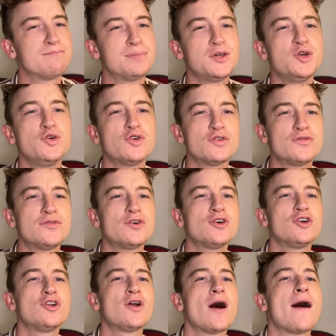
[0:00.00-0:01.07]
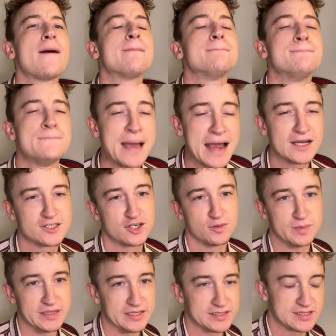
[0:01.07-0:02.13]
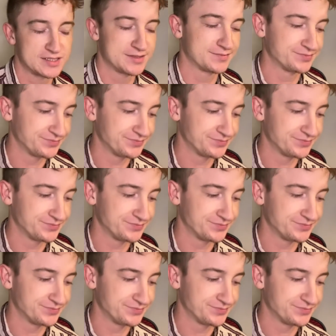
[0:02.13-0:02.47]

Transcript: beautiful masterpiece.